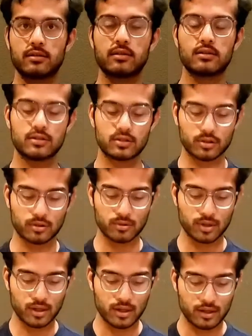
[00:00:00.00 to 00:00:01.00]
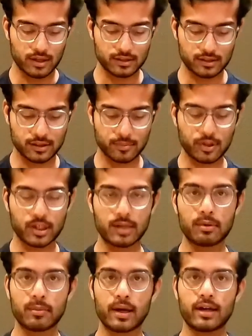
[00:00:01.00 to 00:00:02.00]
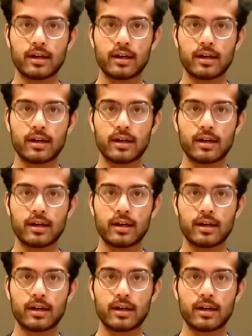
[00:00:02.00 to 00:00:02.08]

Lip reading: So that's just something to keep in mind.